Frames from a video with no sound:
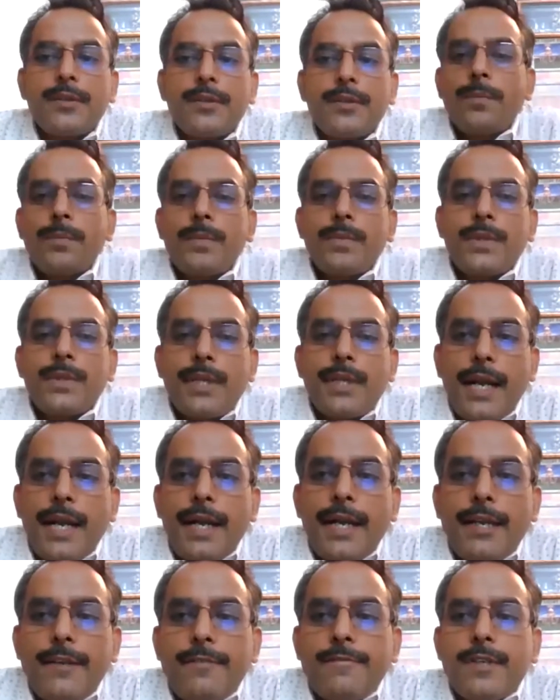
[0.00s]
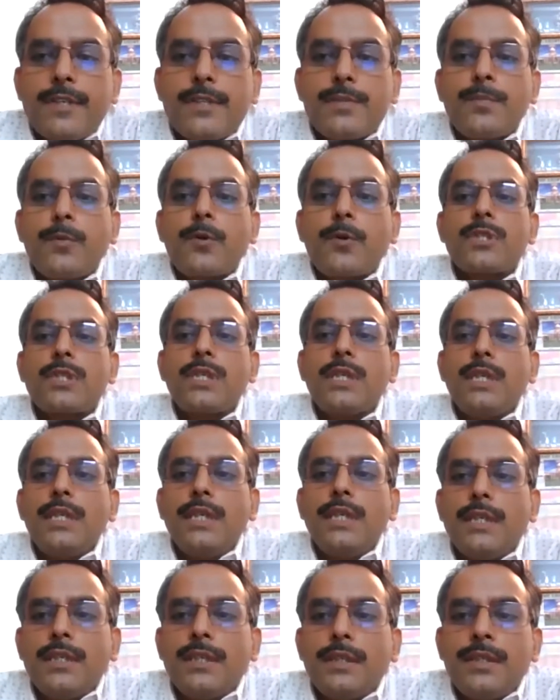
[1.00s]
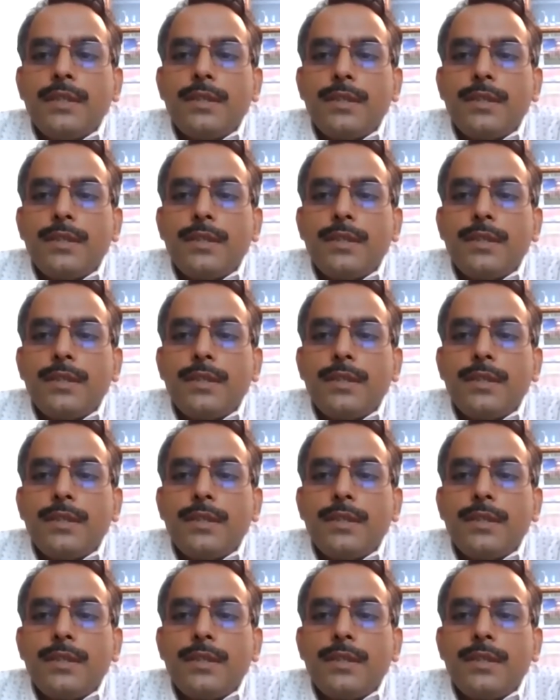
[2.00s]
And trading was mostly